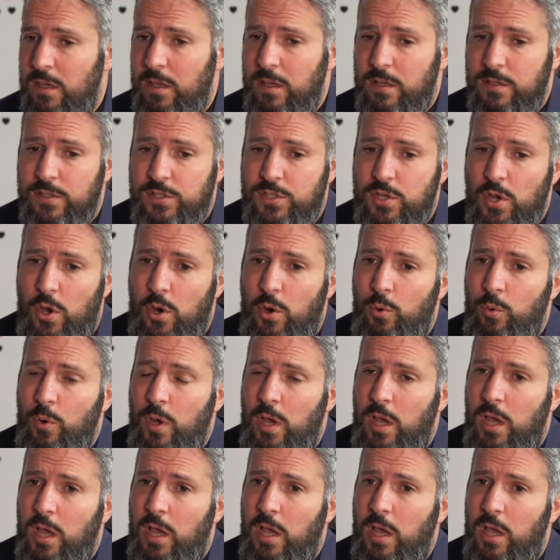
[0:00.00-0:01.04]
So
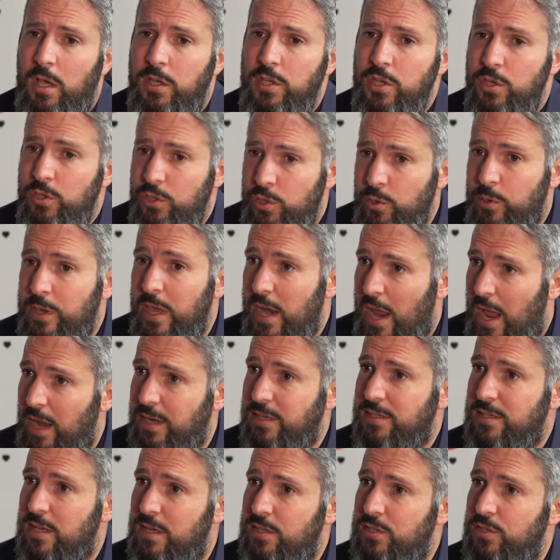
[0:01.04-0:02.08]
you get
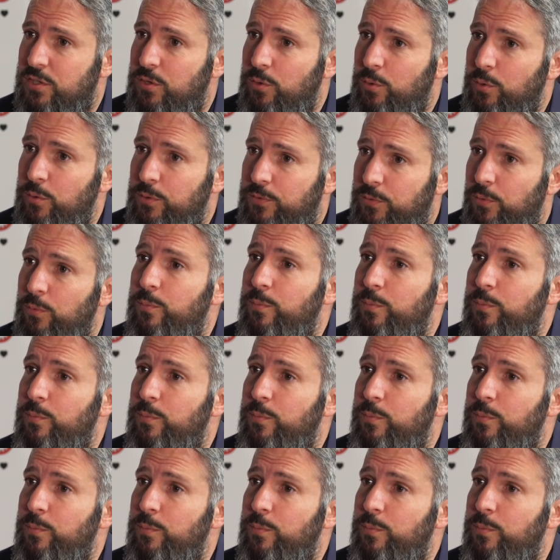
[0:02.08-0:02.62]
access to